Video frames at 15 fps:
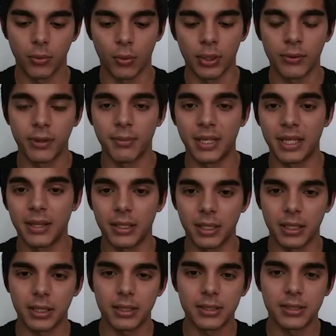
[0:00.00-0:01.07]
one of the main
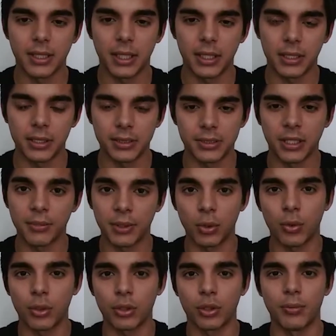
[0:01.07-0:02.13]
things that is going to be
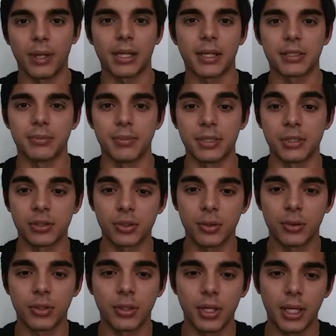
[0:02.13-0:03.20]
holding you back as a business
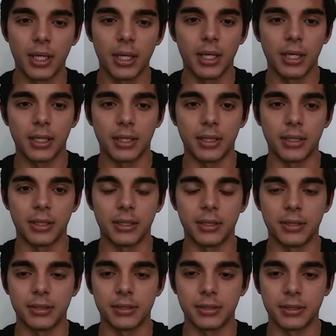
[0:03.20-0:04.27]
owner
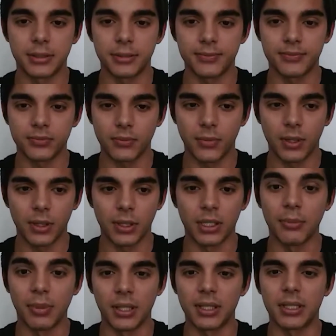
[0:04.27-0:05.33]
is
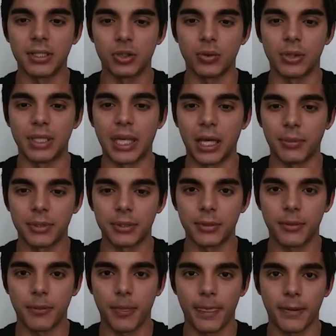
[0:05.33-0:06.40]
the ability to adapt.
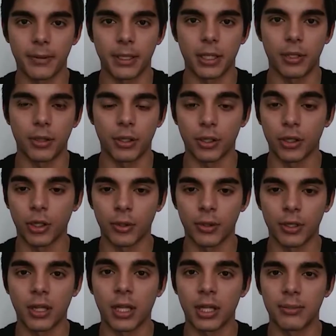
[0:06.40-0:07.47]
Now, in our
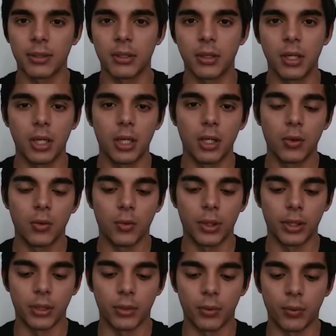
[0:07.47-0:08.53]
current climate,
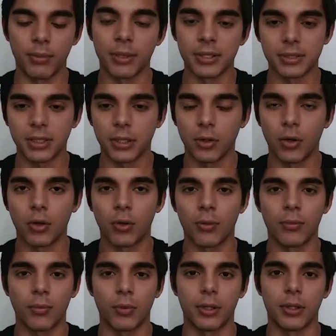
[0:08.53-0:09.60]
where we must stay
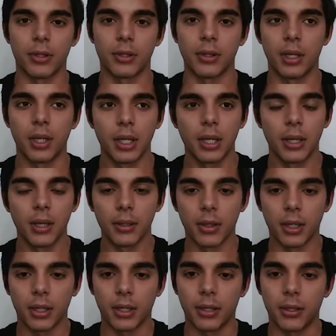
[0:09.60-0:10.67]
home, where
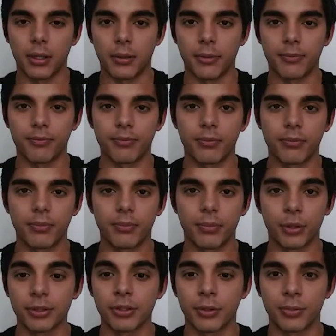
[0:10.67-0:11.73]

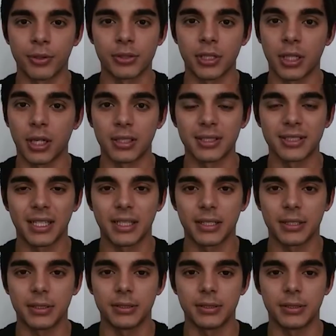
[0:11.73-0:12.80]
person to person
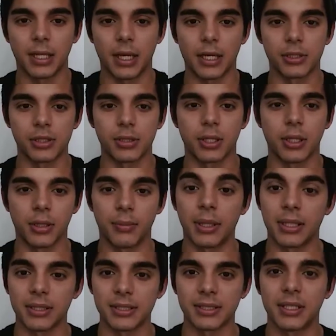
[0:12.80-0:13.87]
contact is actually going to
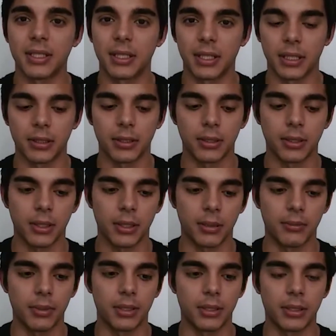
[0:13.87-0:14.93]
make us sick and
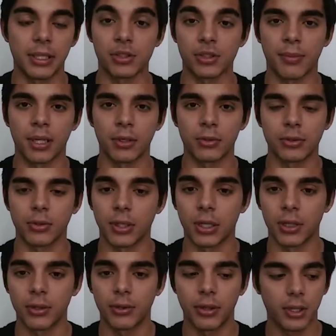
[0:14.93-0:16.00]
be detrimental to our
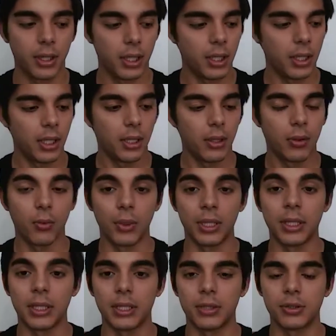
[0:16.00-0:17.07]
health, we
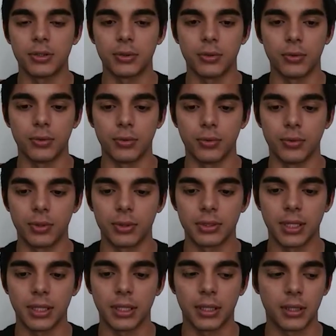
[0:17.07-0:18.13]
need to
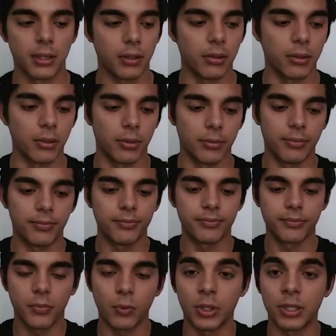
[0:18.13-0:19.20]

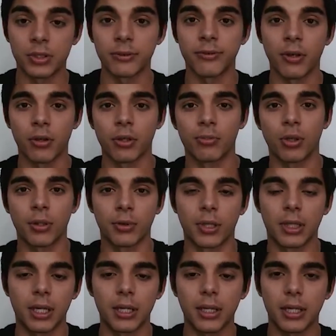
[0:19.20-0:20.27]
we need to follow the
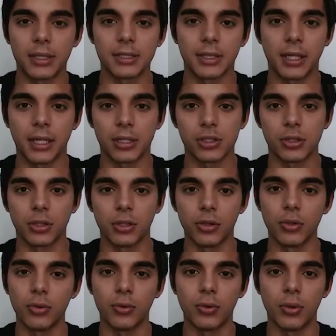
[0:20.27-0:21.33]
proper guidelines and actually
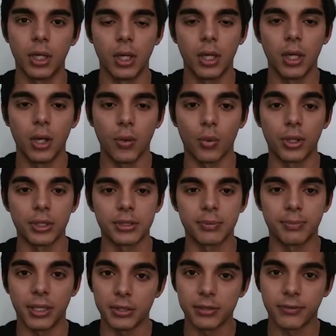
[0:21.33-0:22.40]
do what is
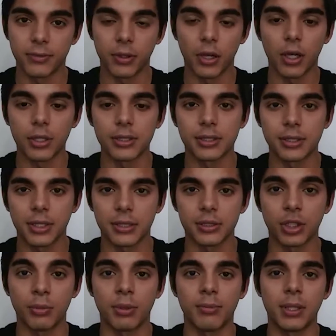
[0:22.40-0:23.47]
best for us
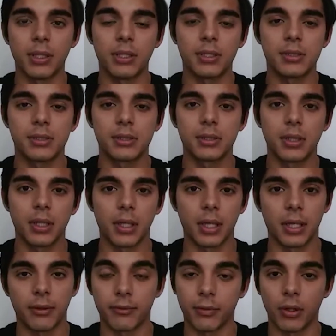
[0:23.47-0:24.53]
as human beings
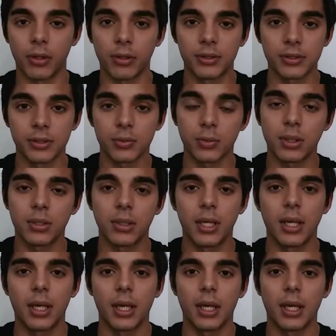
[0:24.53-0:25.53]
and for others as well,